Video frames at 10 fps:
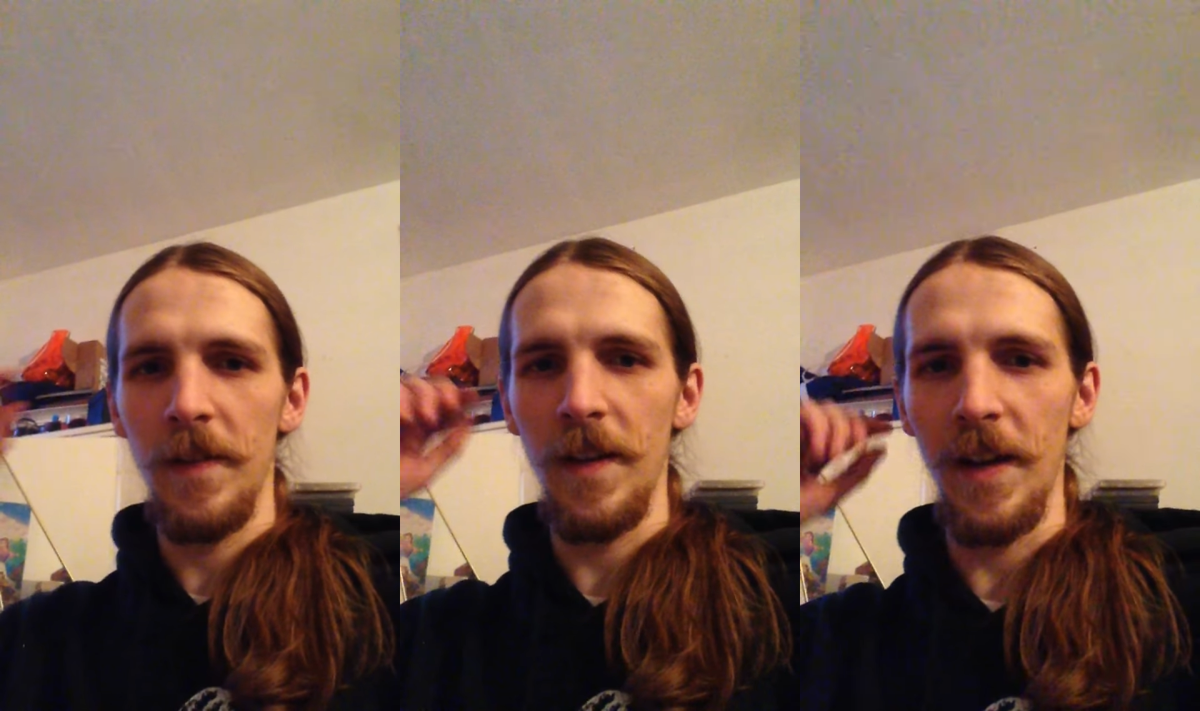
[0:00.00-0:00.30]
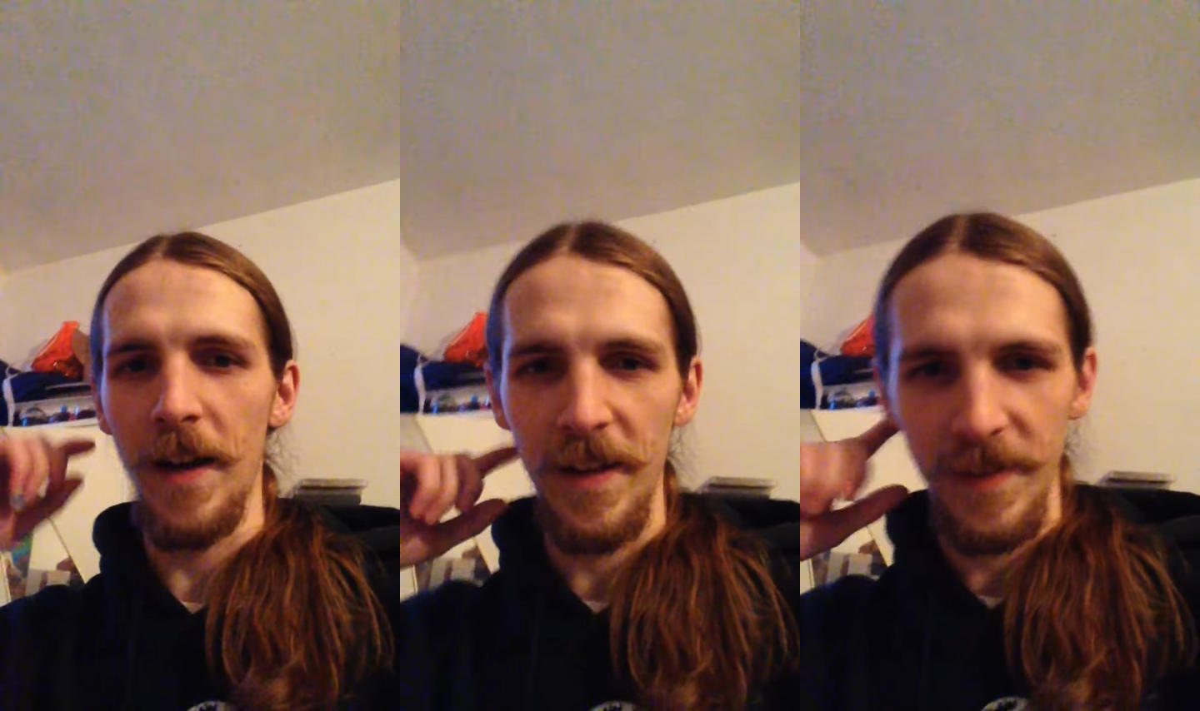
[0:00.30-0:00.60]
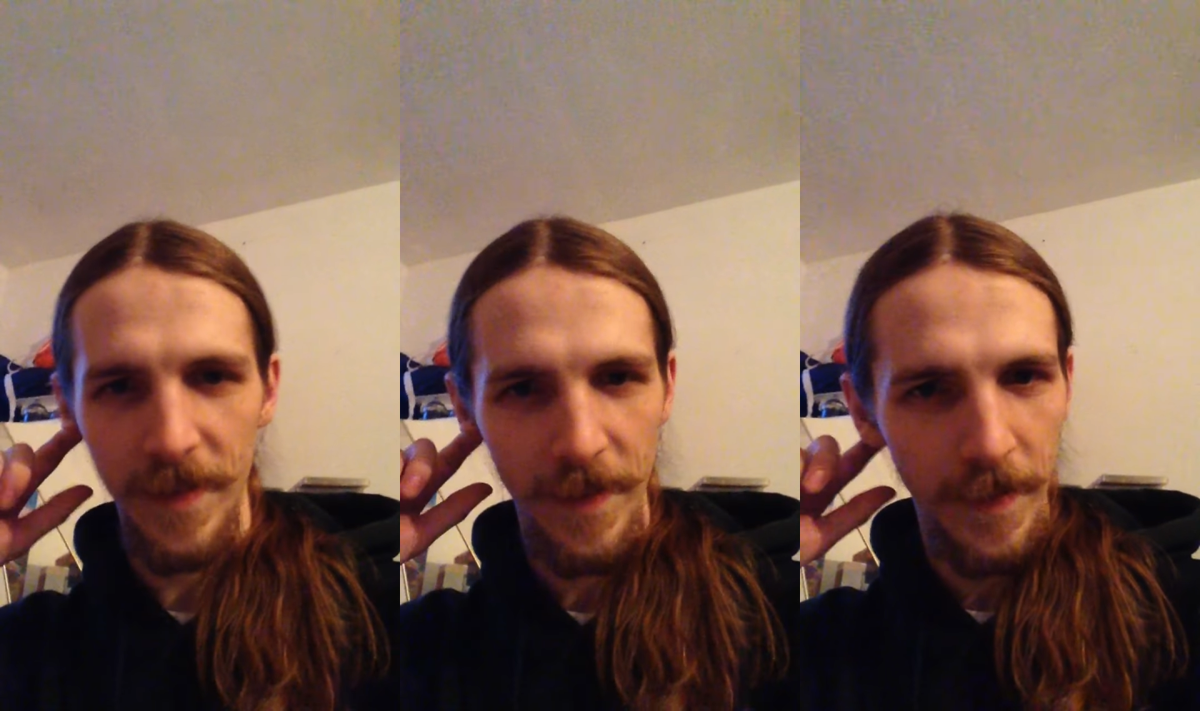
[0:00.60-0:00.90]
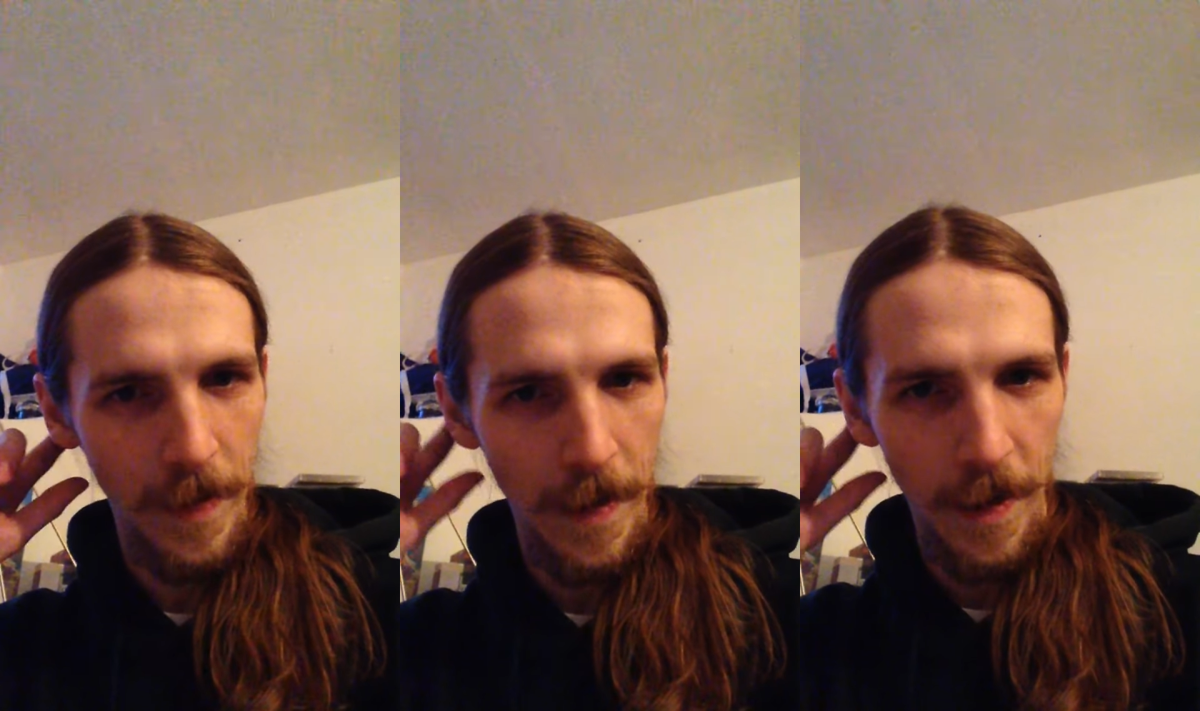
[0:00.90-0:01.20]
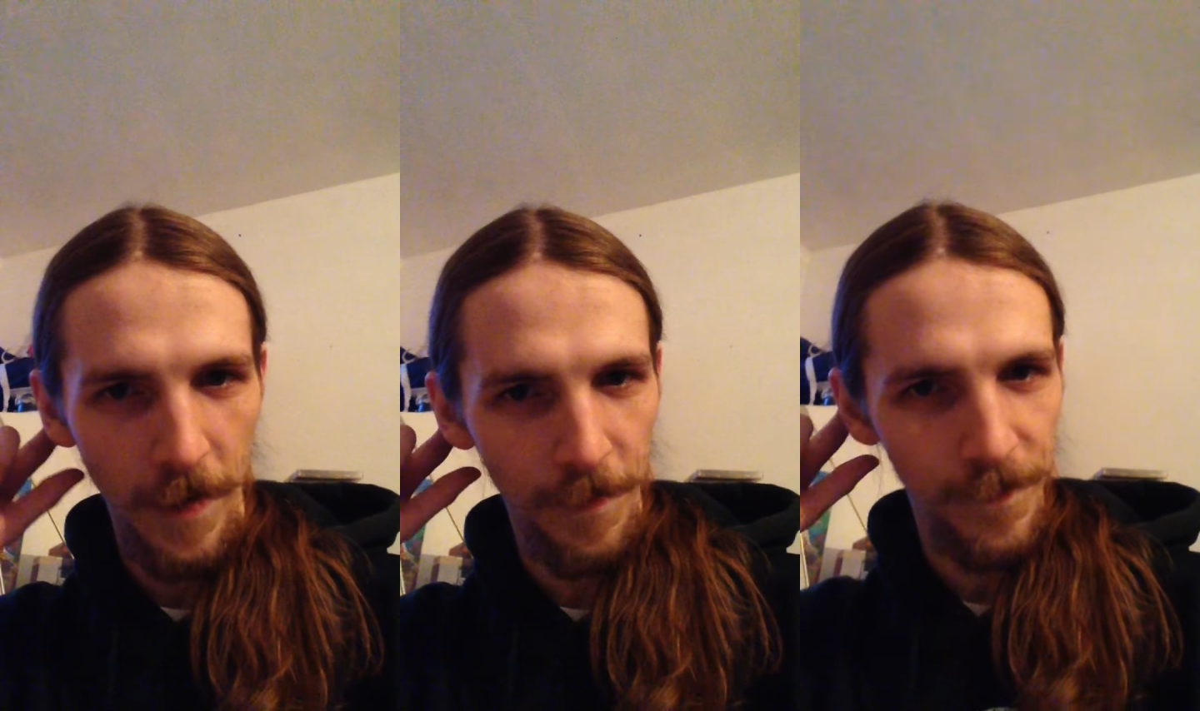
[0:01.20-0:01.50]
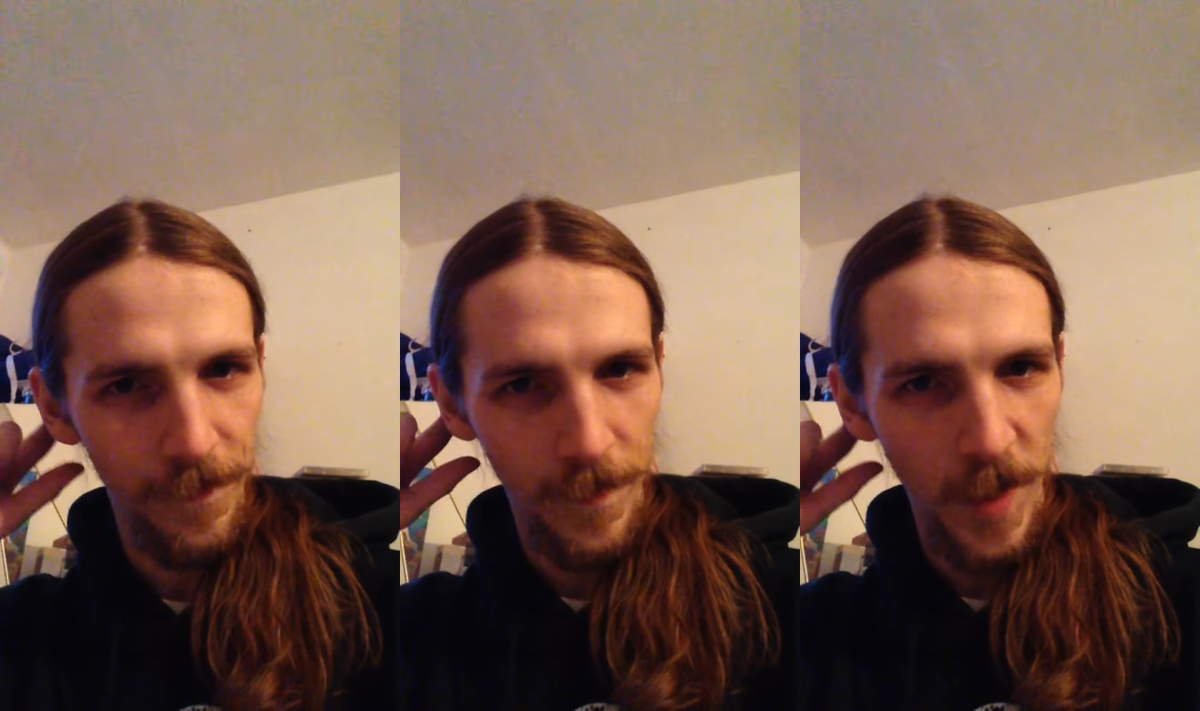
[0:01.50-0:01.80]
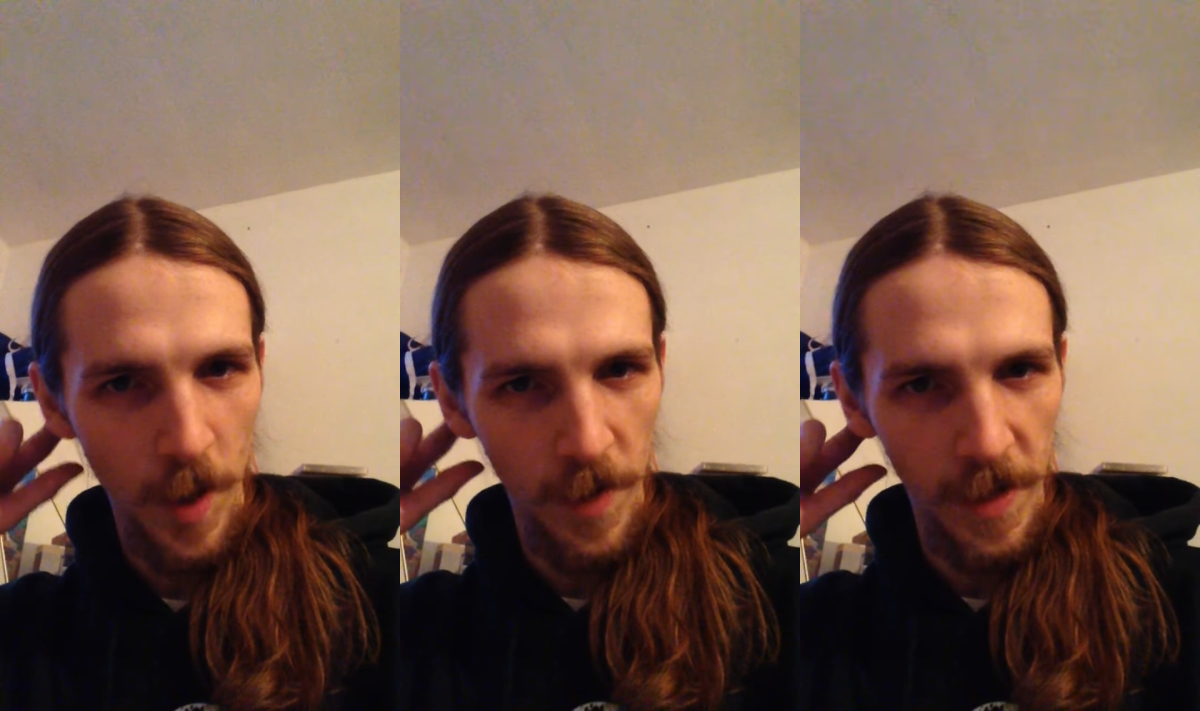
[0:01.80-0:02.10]
Hey guys,
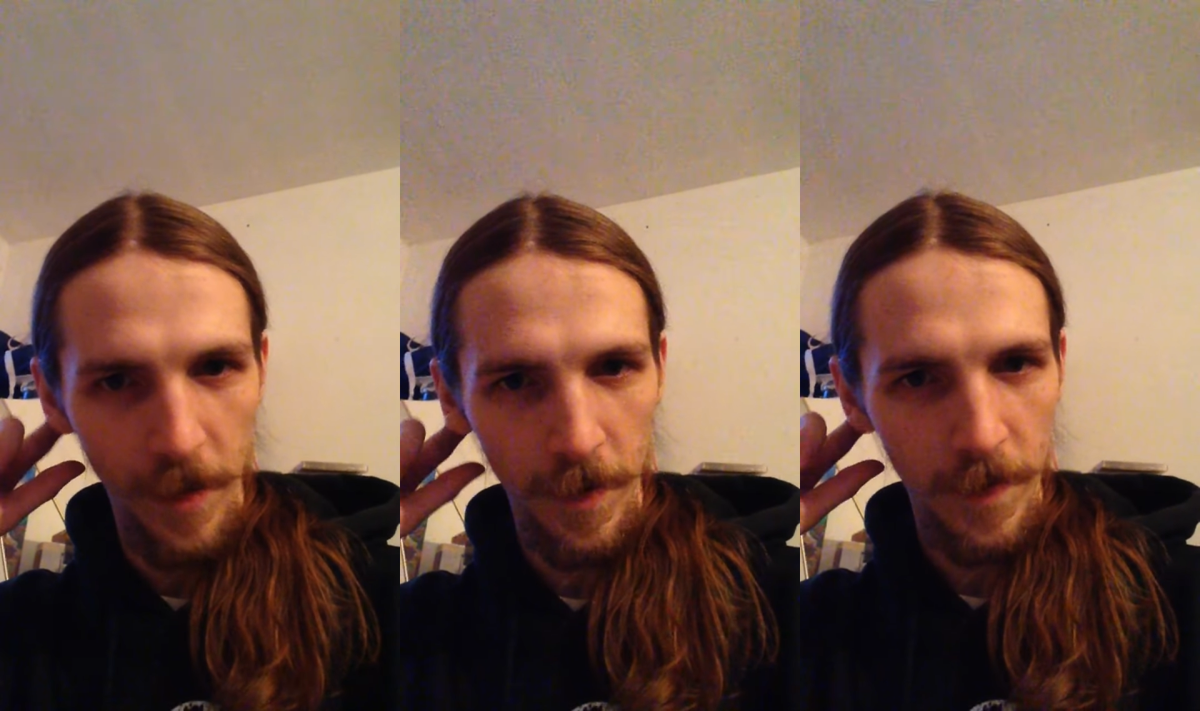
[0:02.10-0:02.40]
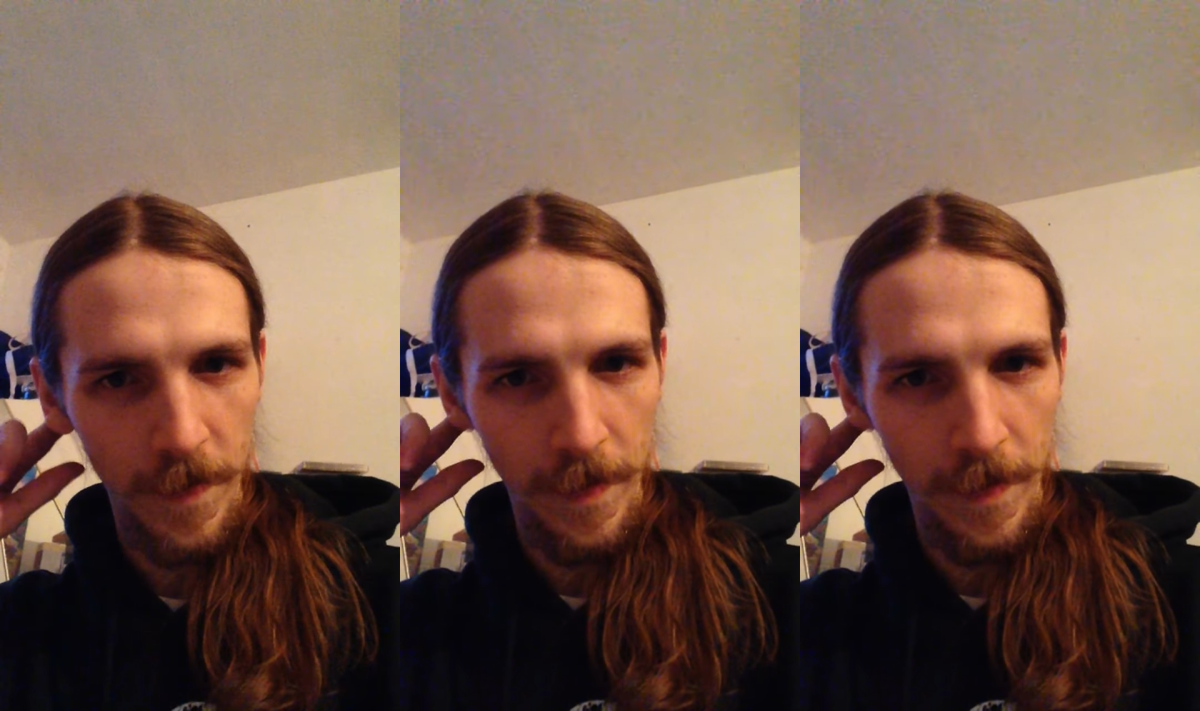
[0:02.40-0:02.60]
Cody here.